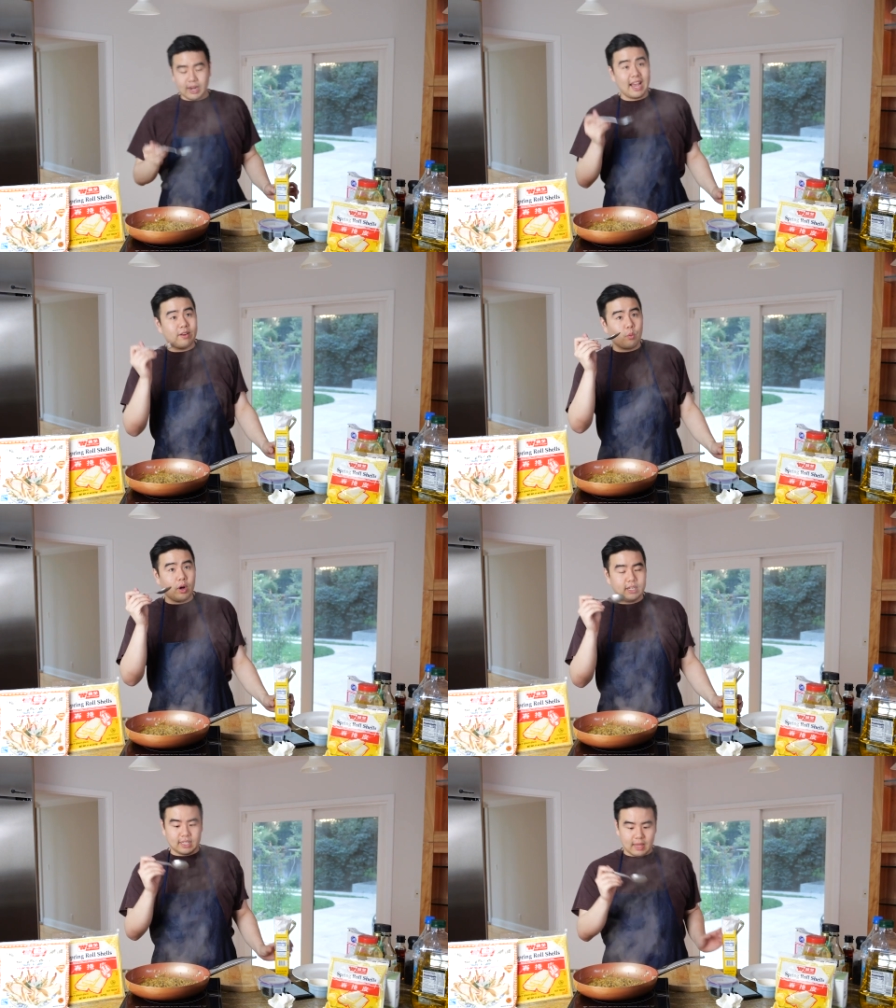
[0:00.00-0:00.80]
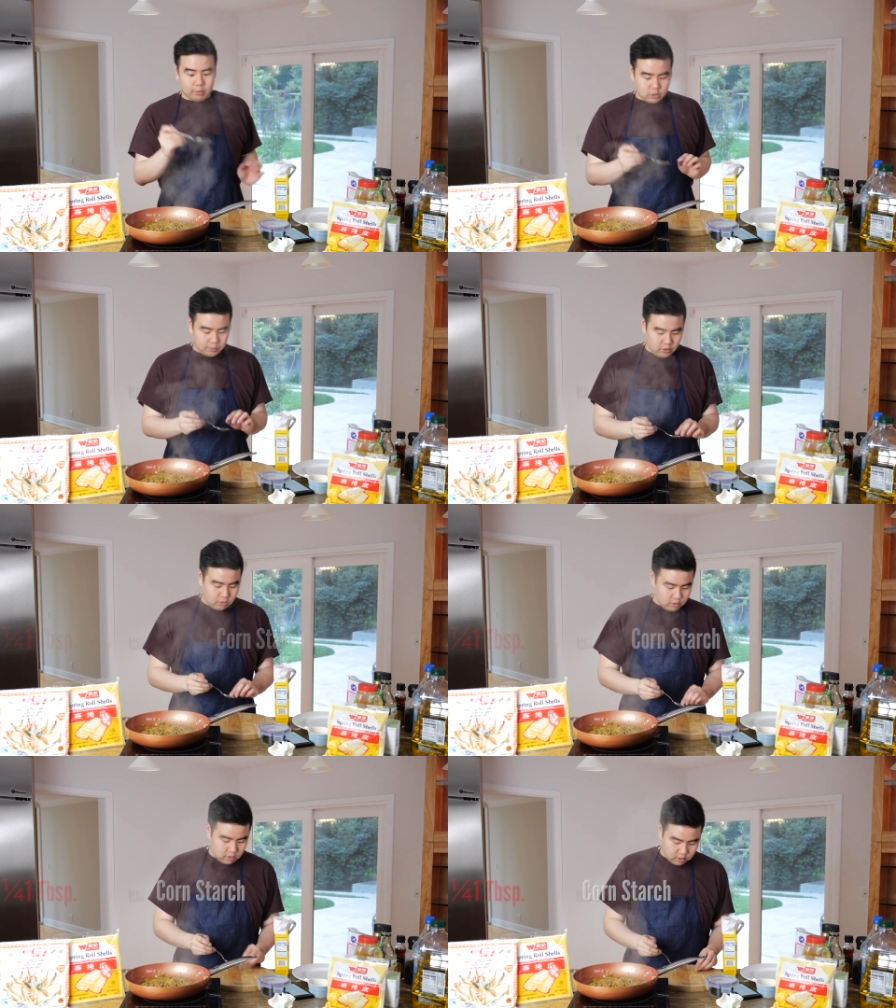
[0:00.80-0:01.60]
We're gonna add one
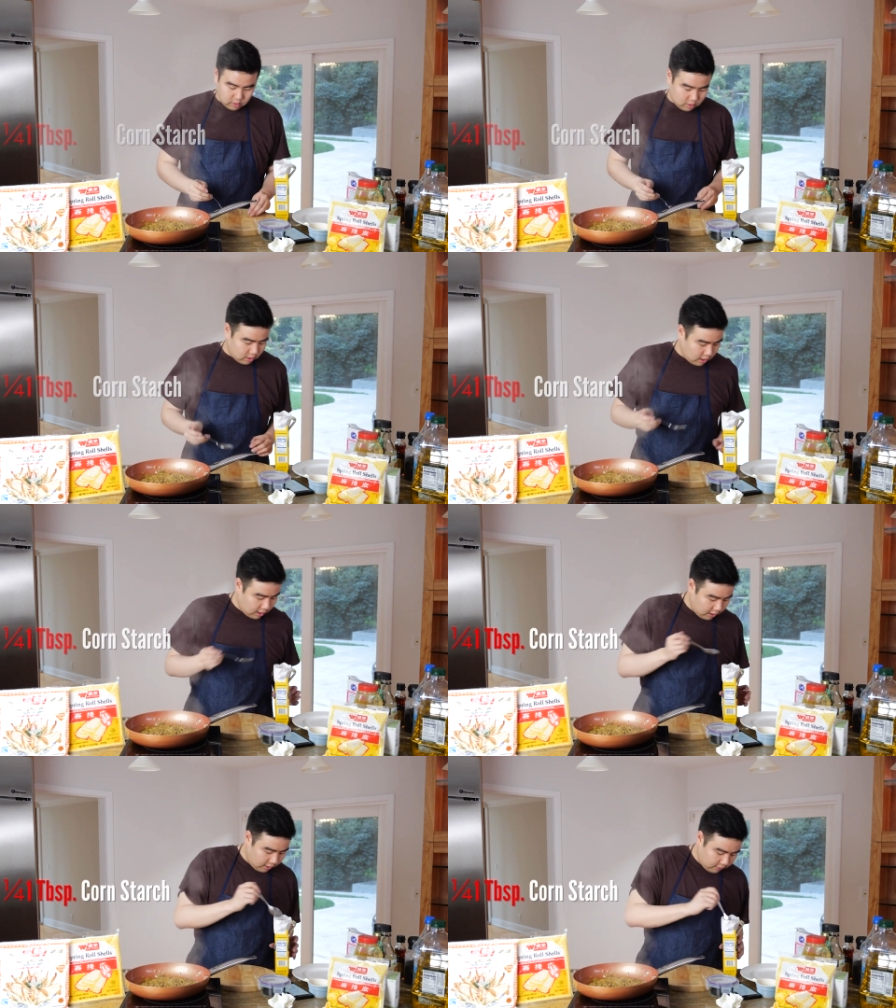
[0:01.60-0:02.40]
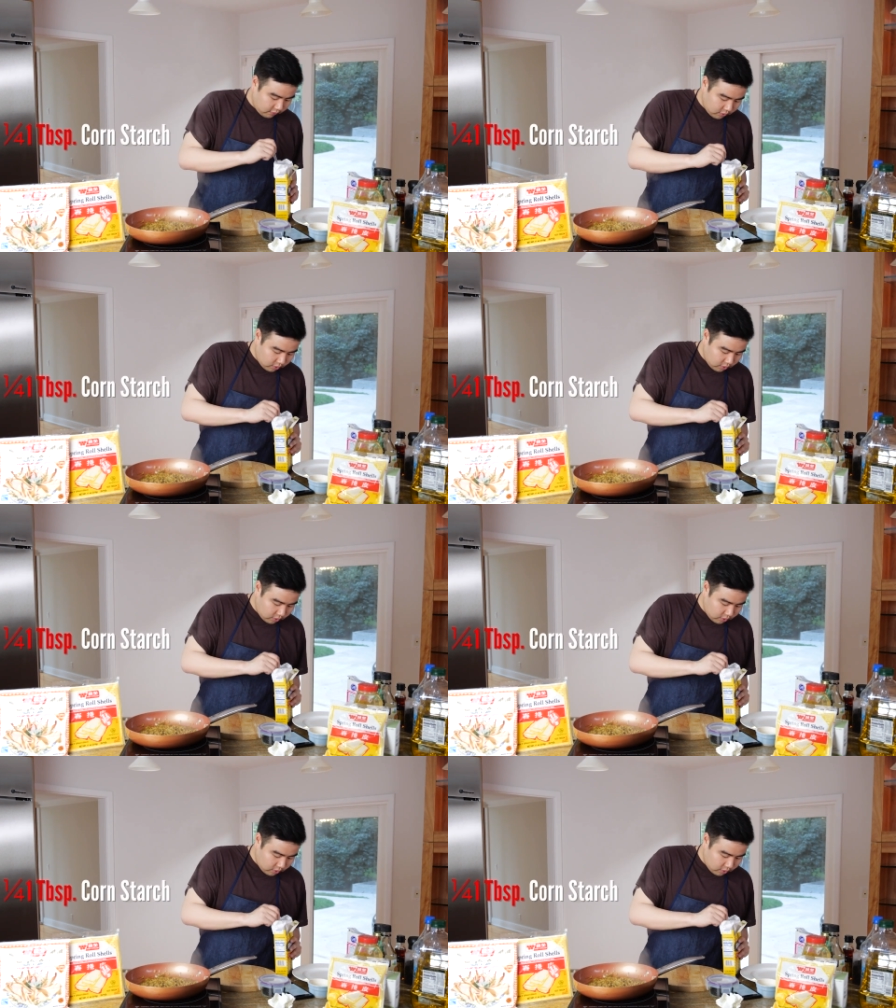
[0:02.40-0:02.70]
tablespoon of